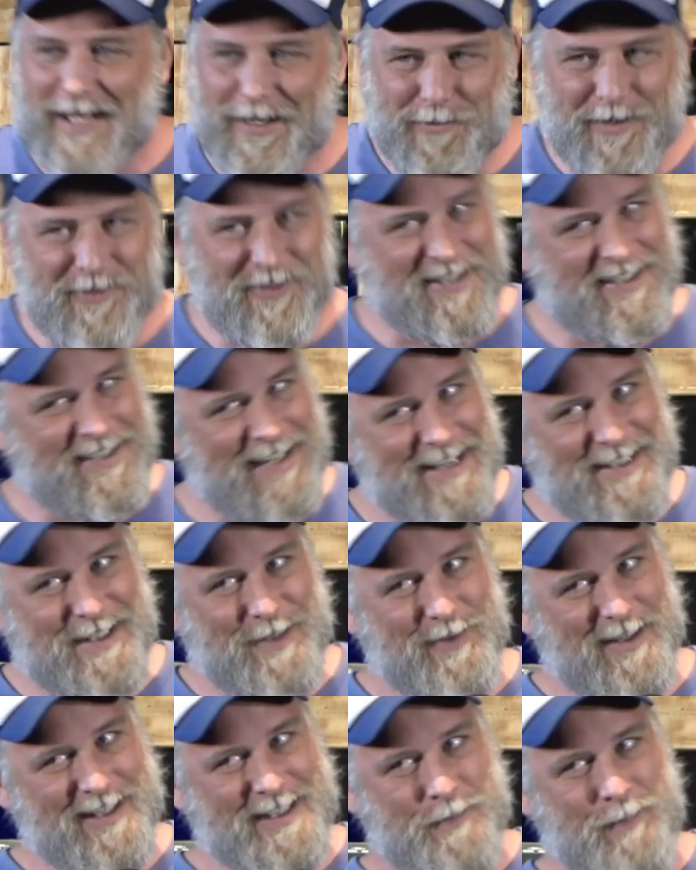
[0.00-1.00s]
with a sense
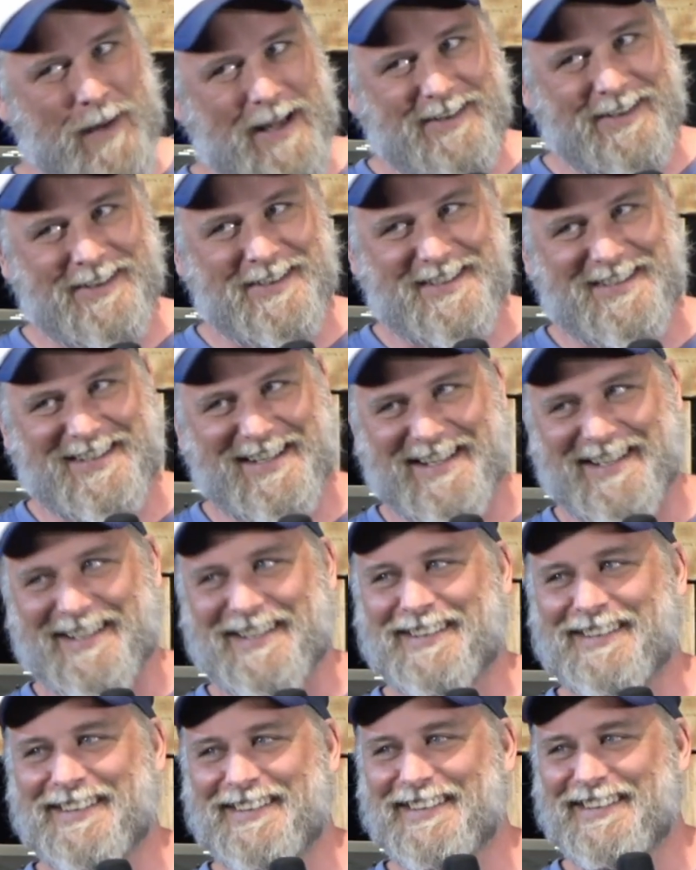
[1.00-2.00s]
of expectancy,
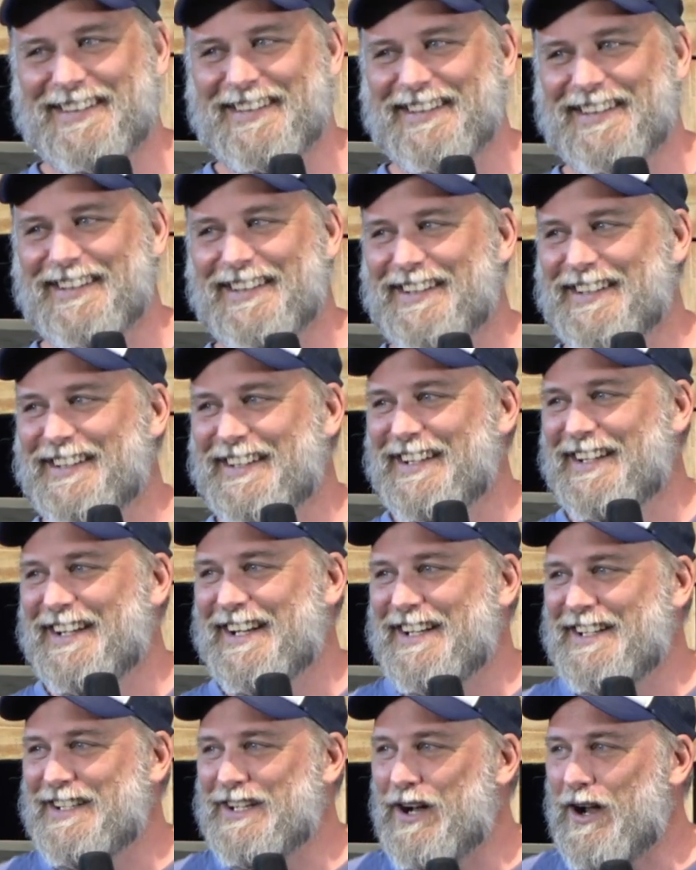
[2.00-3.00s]

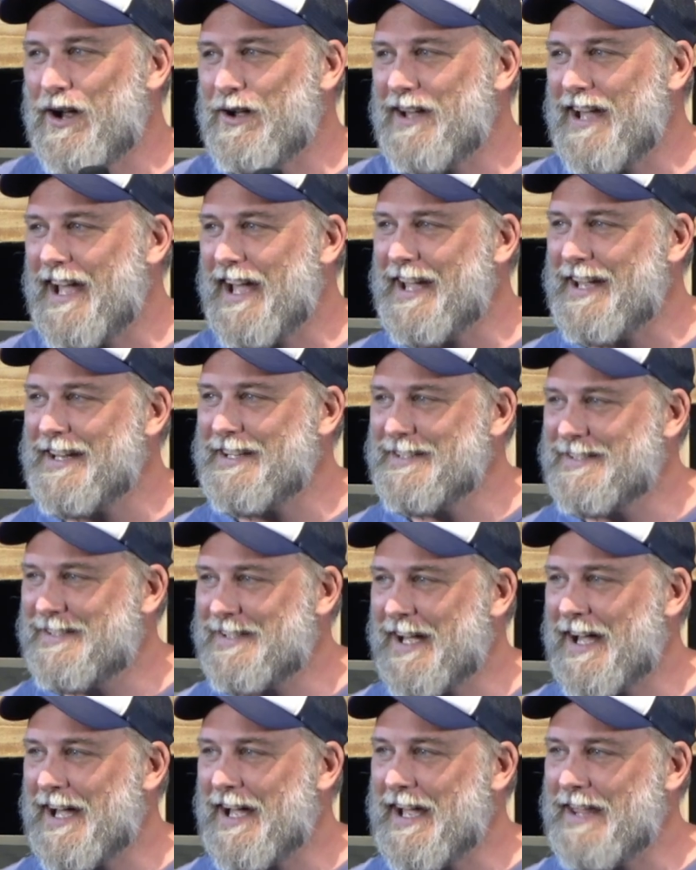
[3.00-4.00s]
you know, and,
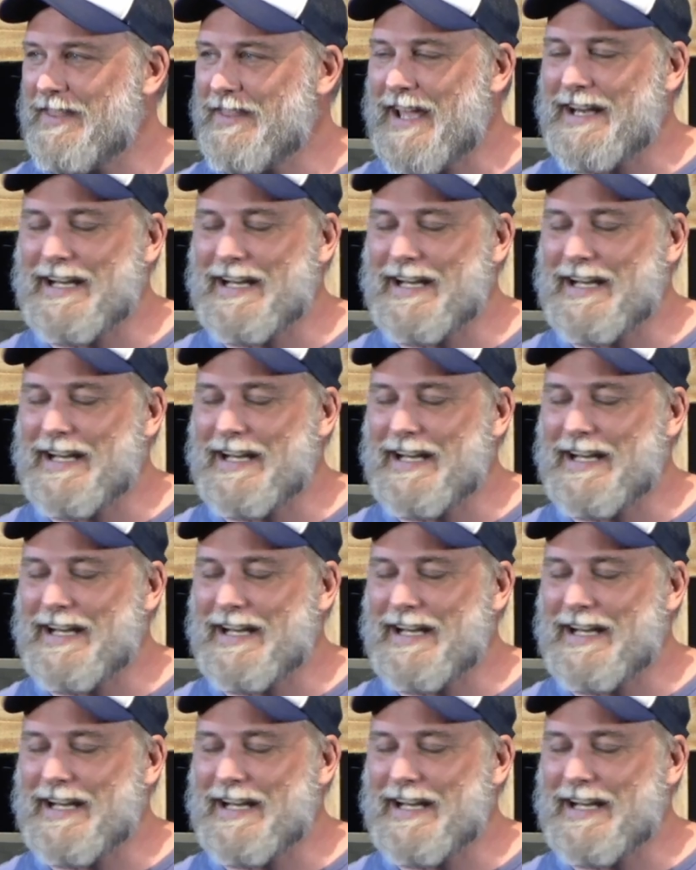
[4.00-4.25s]
uh, and that